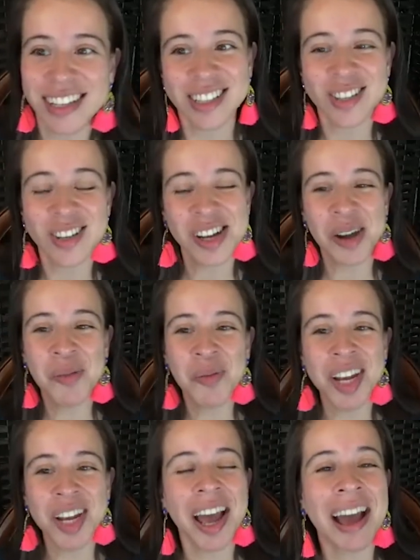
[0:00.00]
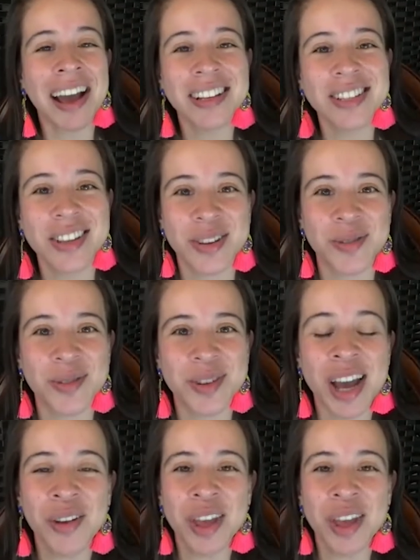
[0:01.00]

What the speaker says: So I want to ask you, now